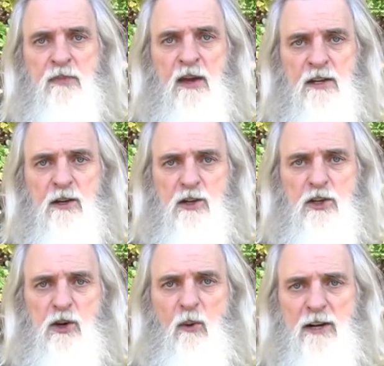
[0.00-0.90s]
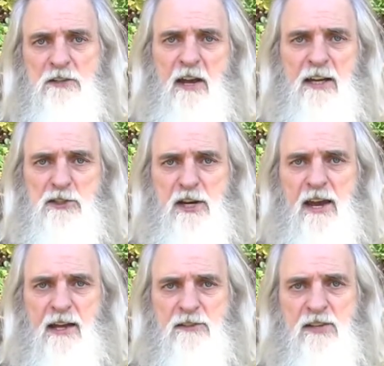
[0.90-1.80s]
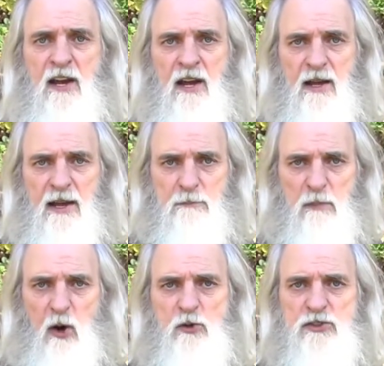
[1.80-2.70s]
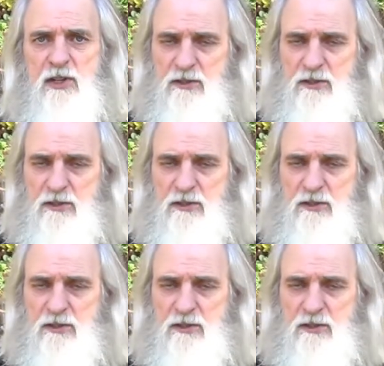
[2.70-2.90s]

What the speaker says: You don't want to take a chance. In most